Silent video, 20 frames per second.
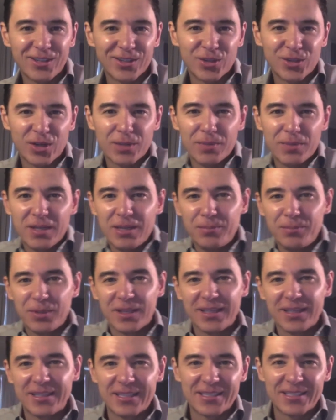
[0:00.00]
you know, trying to
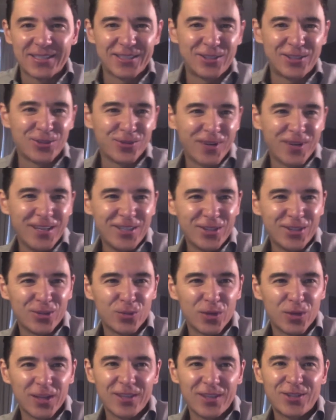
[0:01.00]
manipulate the
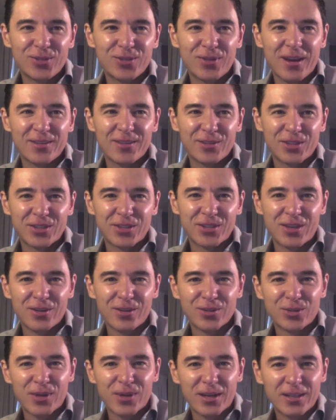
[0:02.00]
situation, wouldn't you rather just go
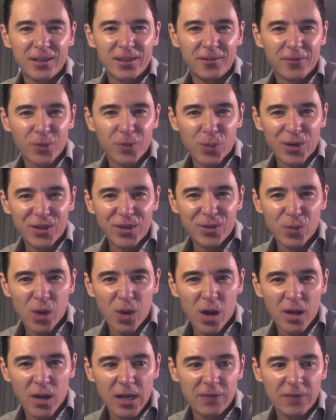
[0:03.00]
directly for what you want?